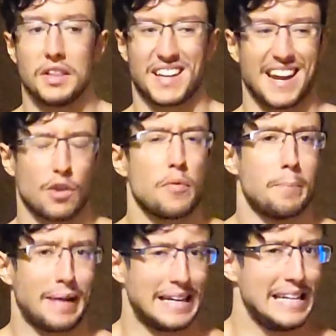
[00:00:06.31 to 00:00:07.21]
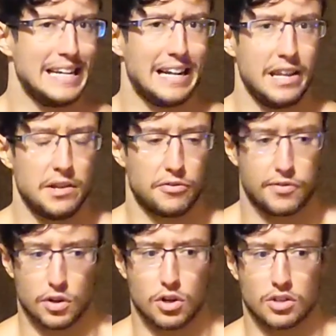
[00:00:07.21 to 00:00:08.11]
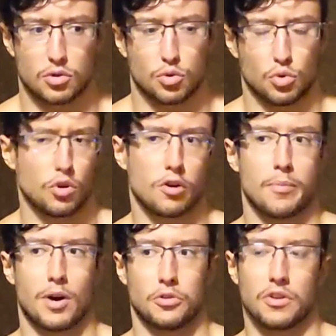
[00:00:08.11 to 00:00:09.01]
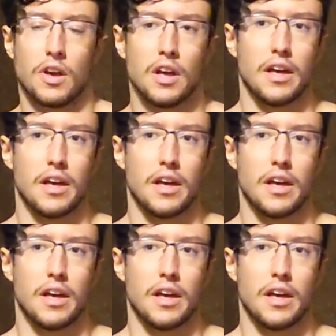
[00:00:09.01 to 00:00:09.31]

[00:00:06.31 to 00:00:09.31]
that I completely forgot to talk about